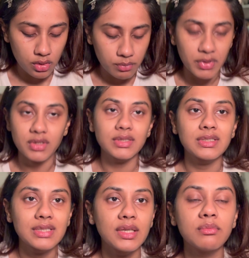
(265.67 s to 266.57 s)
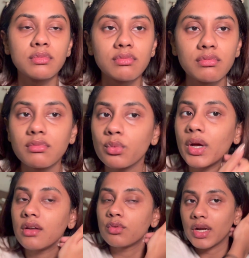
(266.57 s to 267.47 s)
because it seemed
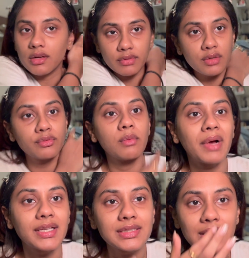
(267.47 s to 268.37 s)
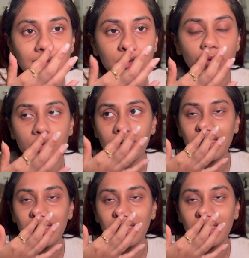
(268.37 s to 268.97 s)
well relevant for my skin tone.